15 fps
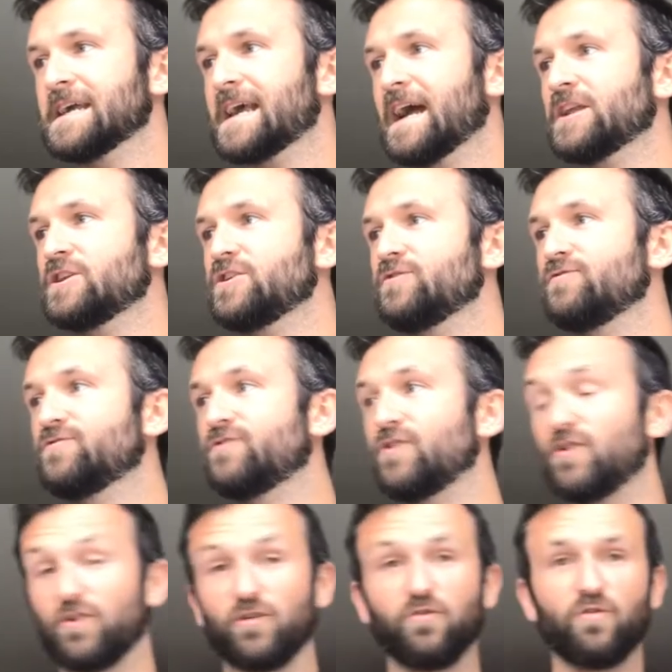can you
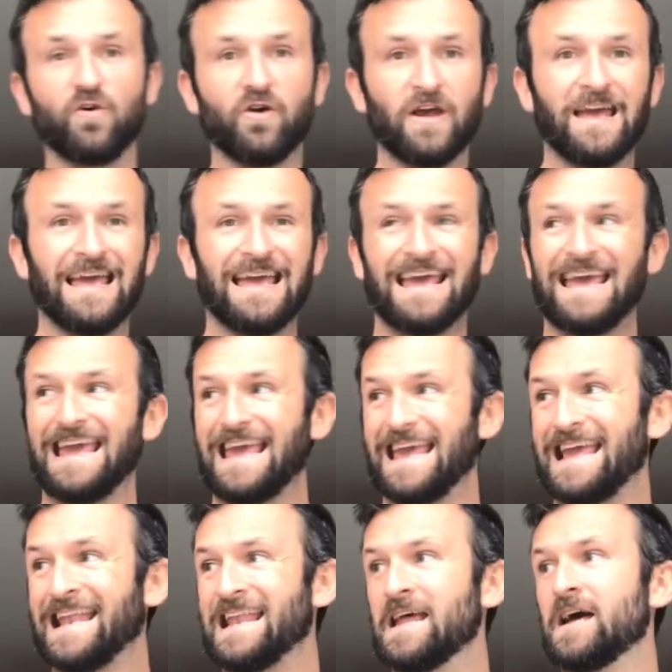do
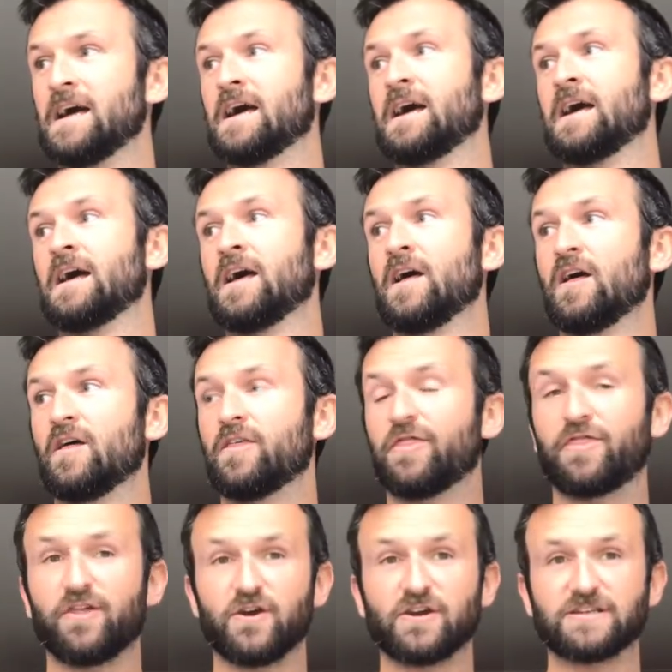in
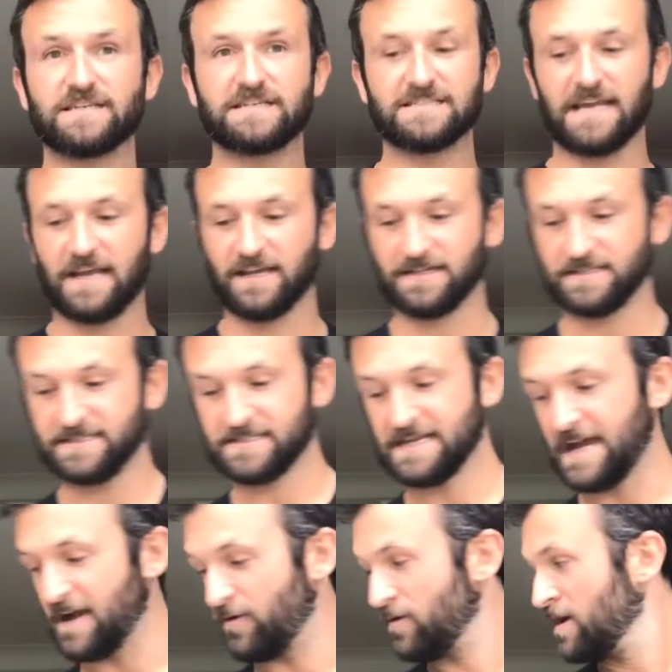30 seconds?
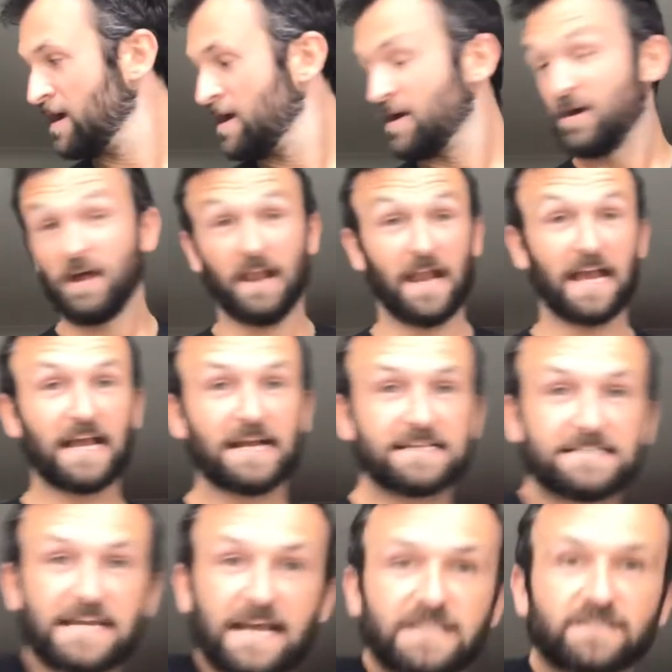Now, like I
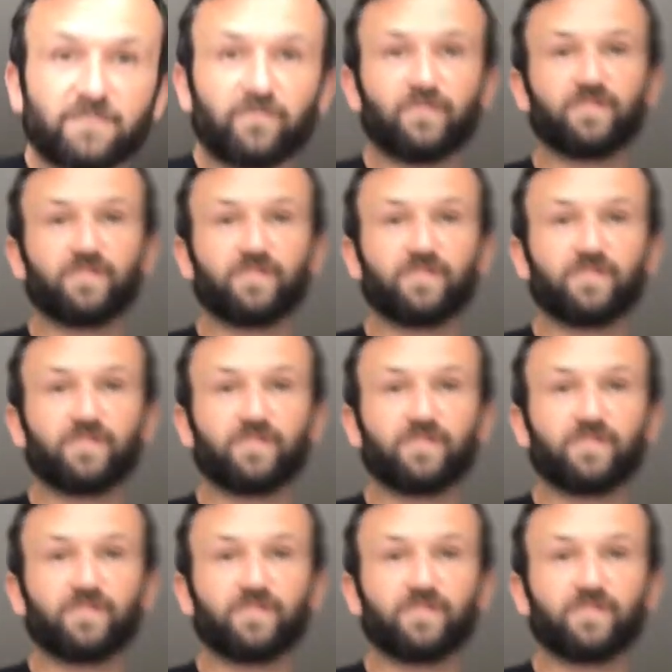said, for